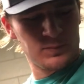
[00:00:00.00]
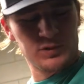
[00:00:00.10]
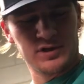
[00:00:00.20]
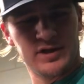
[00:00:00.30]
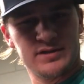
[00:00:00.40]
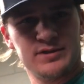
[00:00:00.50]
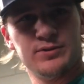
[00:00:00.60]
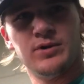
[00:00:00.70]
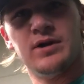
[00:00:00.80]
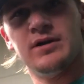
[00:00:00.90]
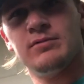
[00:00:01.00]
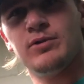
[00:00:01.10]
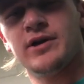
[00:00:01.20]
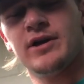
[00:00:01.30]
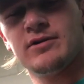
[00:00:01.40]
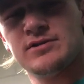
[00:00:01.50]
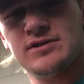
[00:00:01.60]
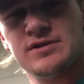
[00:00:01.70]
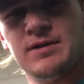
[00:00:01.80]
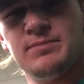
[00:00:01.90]
was late to work out because
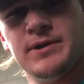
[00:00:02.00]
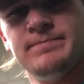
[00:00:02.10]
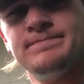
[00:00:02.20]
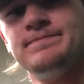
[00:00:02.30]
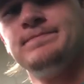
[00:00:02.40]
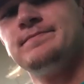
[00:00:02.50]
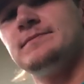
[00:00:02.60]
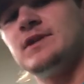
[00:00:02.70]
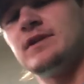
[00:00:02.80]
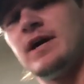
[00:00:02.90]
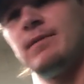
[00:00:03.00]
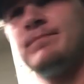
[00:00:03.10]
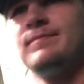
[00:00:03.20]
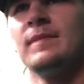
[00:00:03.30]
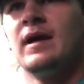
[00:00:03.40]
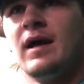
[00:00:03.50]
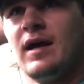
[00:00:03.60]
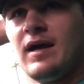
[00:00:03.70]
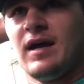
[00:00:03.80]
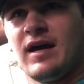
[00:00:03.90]
I slept in. Took a nap.
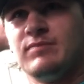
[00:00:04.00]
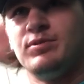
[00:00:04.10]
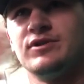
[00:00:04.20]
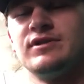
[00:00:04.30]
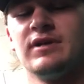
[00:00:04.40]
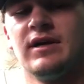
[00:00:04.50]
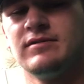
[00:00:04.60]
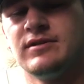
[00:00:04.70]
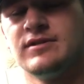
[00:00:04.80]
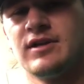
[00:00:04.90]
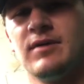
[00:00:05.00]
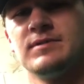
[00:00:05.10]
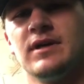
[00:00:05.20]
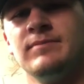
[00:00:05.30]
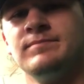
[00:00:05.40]
Had to push the sled to the stop sign.